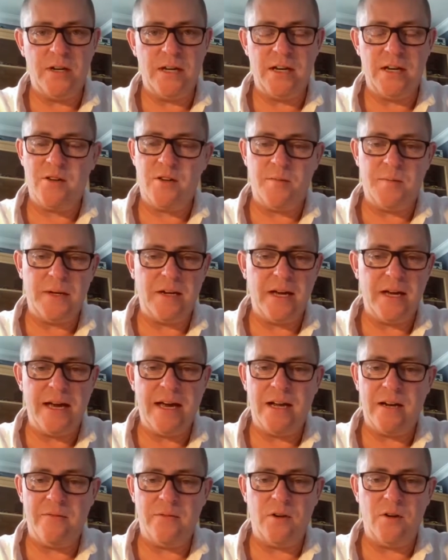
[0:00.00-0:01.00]
It could have been a
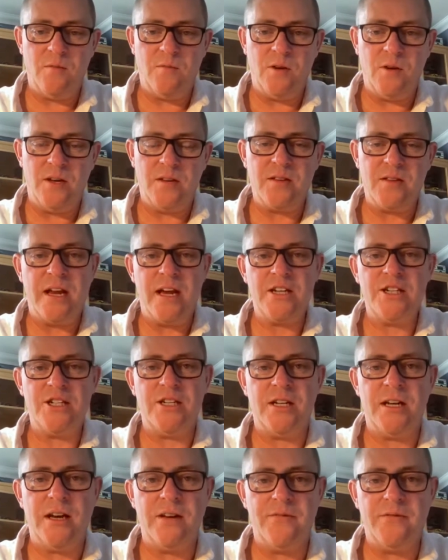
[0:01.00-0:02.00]
hell of a lot worse. And
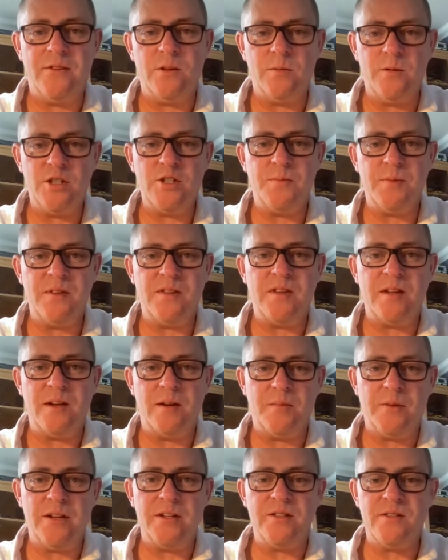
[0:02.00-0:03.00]
actually, I feel we should be
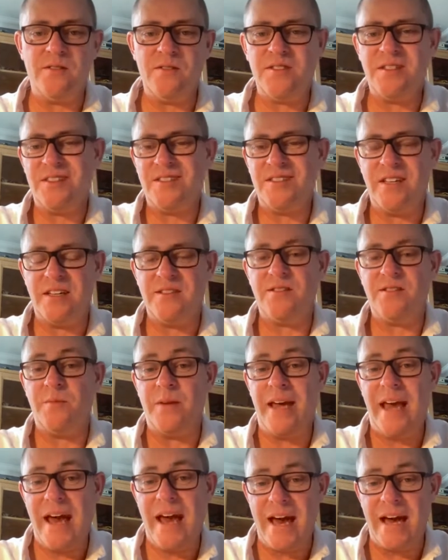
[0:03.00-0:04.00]
celebrating the success that
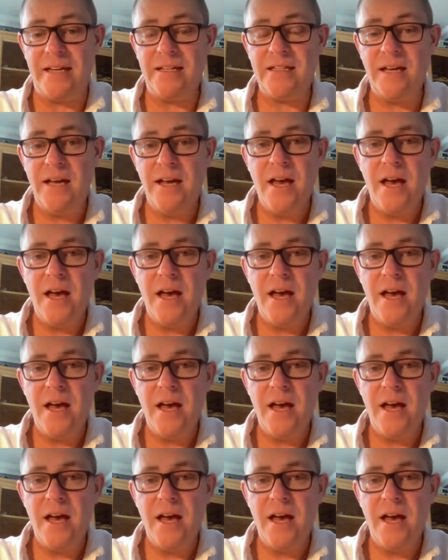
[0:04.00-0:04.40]
we had,